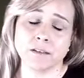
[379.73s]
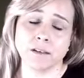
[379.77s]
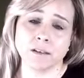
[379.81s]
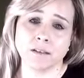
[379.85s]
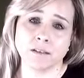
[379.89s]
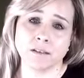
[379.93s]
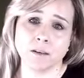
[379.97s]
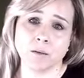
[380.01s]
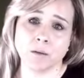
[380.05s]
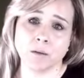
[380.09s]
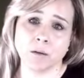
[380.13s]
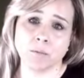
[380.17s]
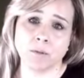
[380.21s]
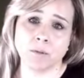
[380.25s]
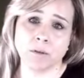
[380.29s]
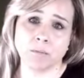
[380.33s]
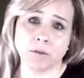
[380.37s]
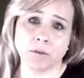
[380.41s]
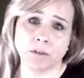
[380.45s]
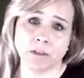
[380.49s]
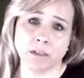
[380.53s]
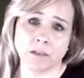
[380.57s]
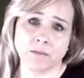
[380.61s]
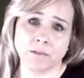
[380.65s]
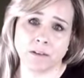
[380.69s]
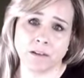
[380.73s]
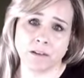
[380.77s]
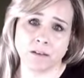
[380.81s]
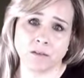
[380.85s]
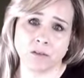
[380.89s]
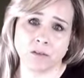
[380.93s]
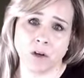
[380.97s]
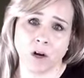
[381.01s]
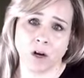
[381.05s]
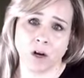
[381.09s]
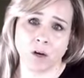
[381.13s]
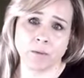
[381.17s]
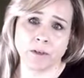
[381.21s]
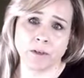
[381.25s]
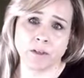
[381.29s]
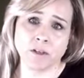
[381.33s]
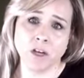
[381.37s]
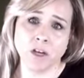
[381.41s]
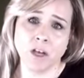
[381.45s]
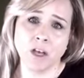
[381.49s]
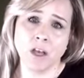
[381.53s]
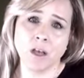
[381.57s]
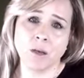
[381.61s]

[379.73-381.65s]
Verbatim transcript: that seem to be believing this garbage?